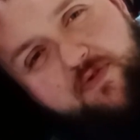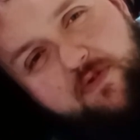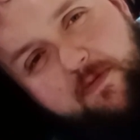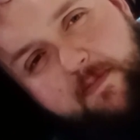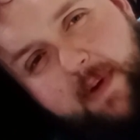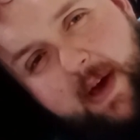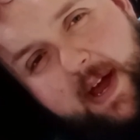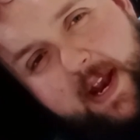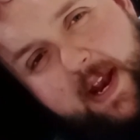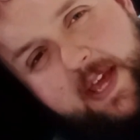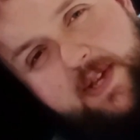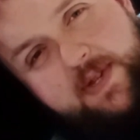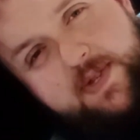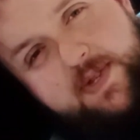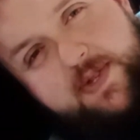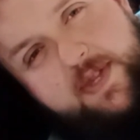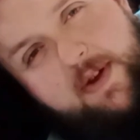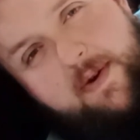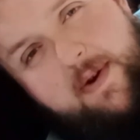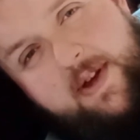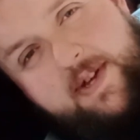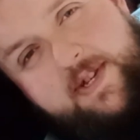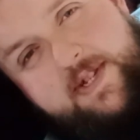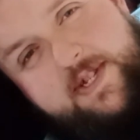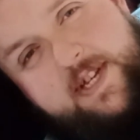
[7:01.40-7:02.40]
pennies
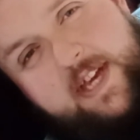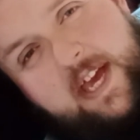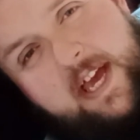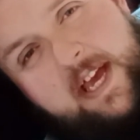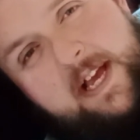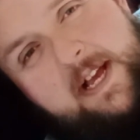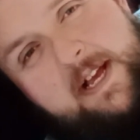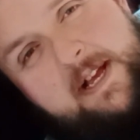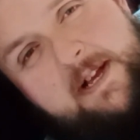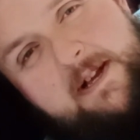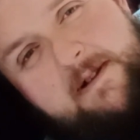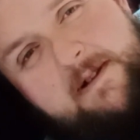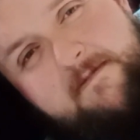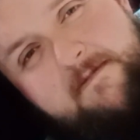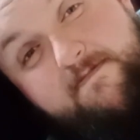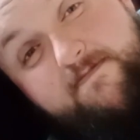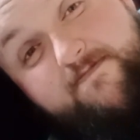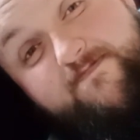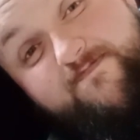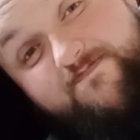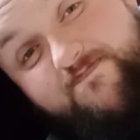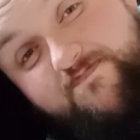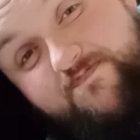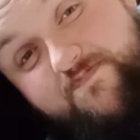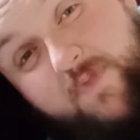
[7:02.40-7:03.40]
they're asking.
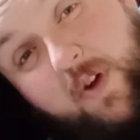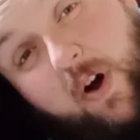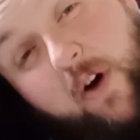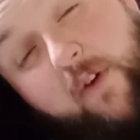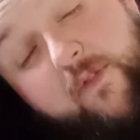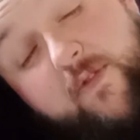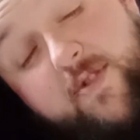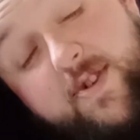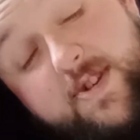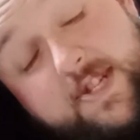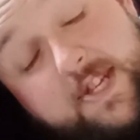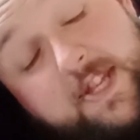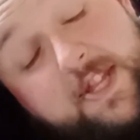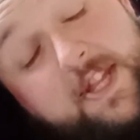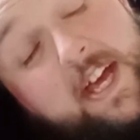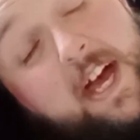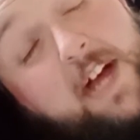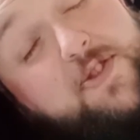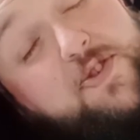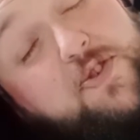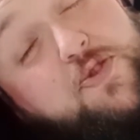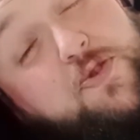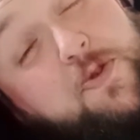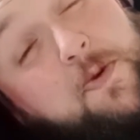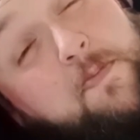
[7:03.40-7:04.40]
Obviously they
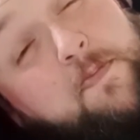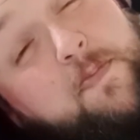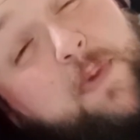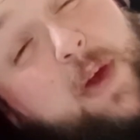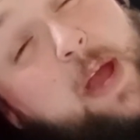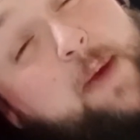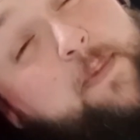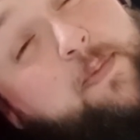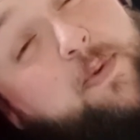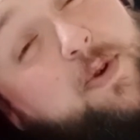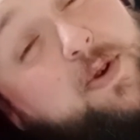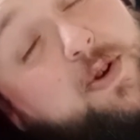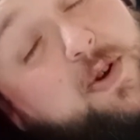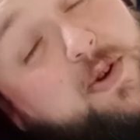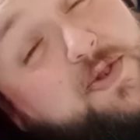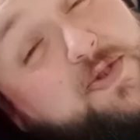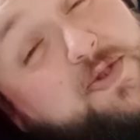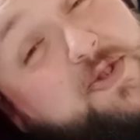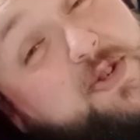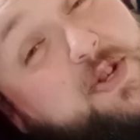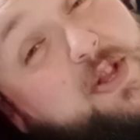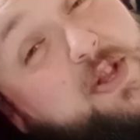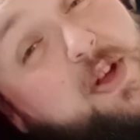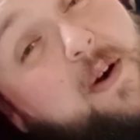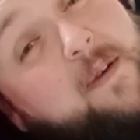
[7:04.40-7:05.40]
are to some people,
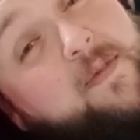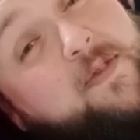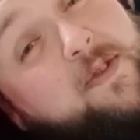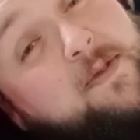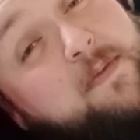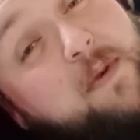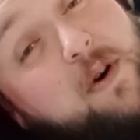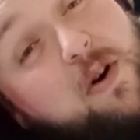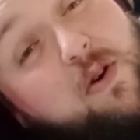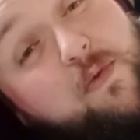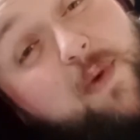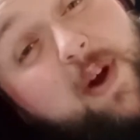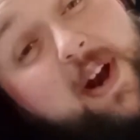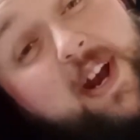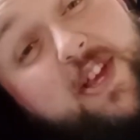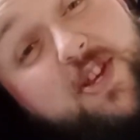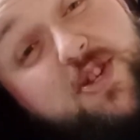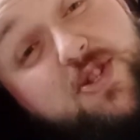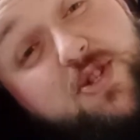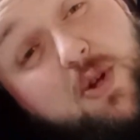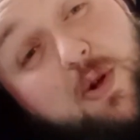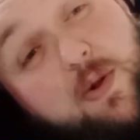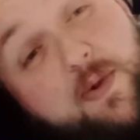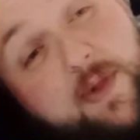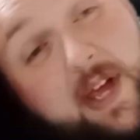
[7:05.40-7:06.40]
because a lot of them already
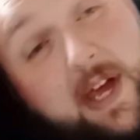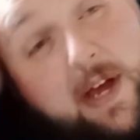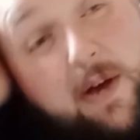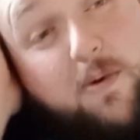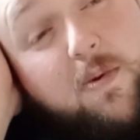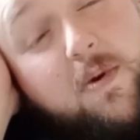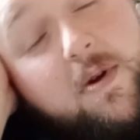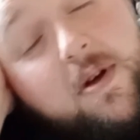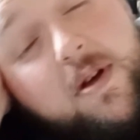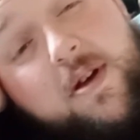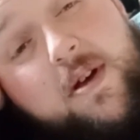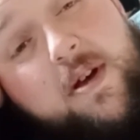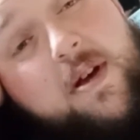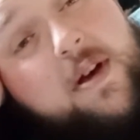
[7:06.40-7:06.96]
sold out.